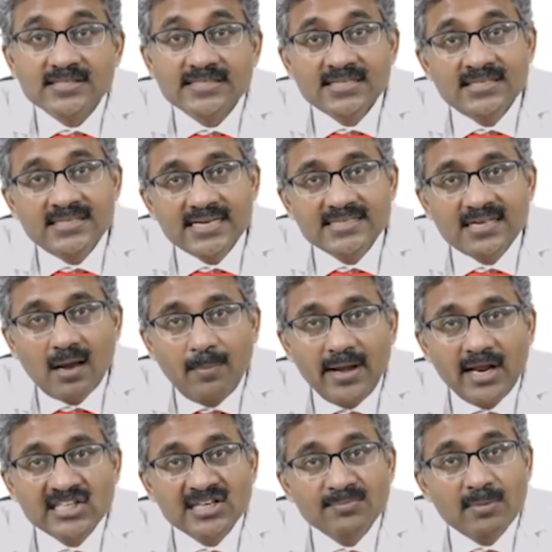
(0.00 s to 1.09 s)
chest
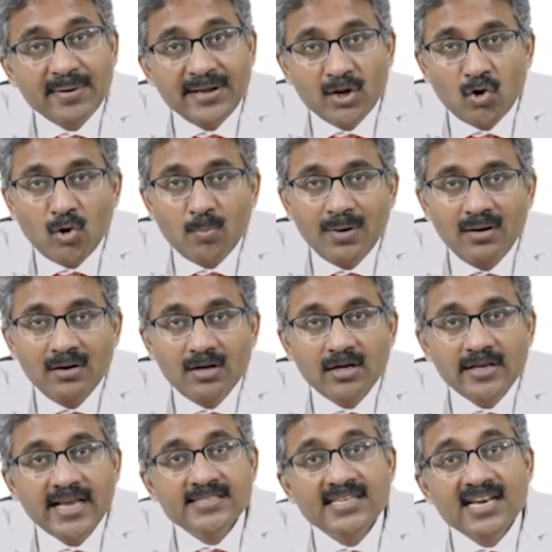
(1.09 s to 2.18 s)
examination may be normal,
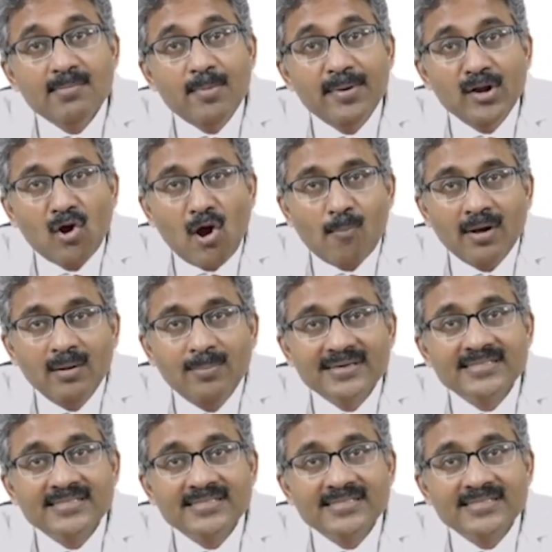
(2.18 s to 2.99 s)
X-ray may be normal, but